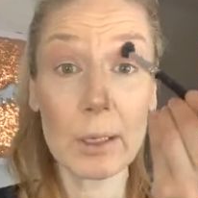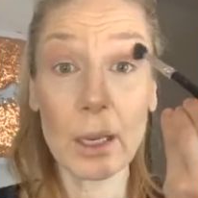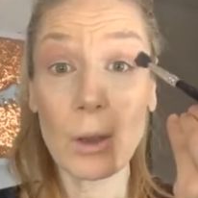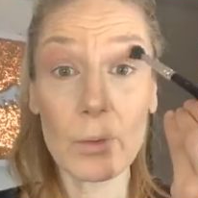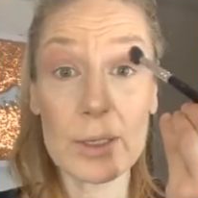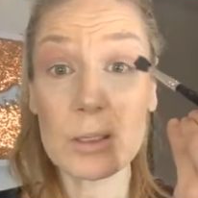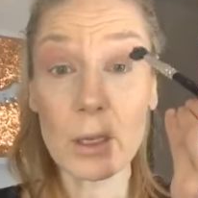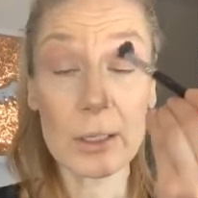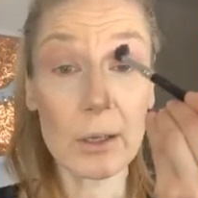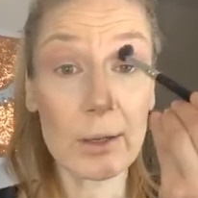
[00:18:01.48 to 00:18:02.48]
I always
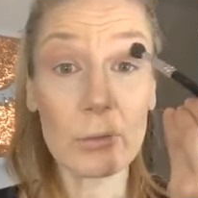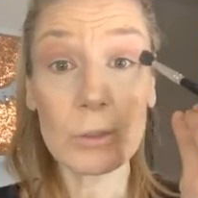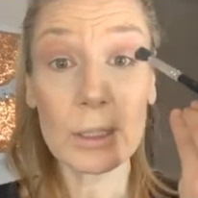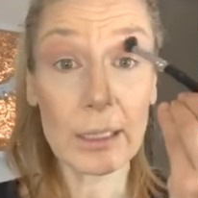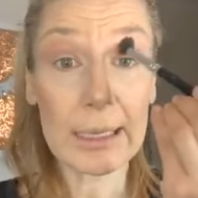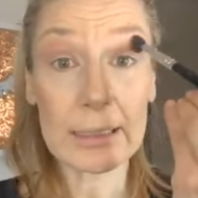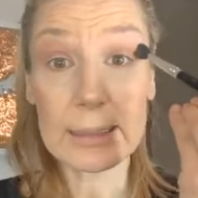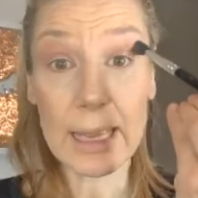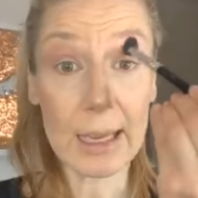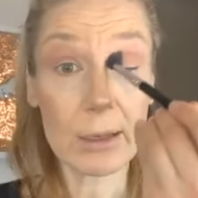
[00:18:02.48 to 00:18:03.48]
thought, I don't really like
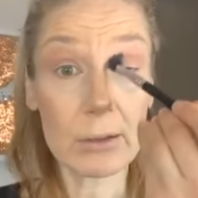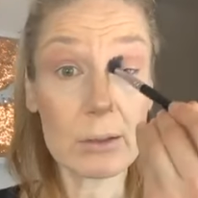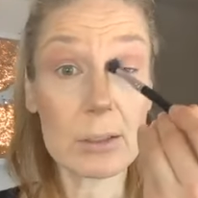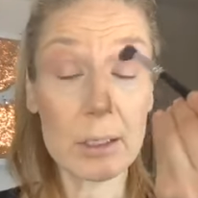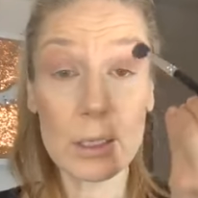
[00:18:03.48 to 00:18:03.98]
nails.